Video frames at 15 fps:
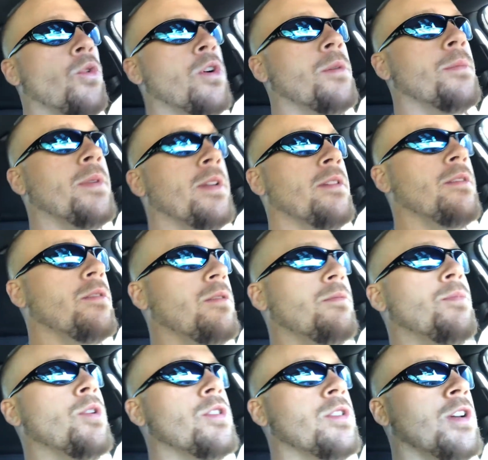for him and
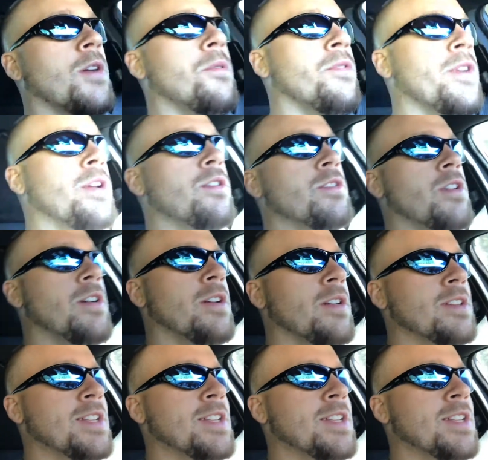posted a couple videos on it.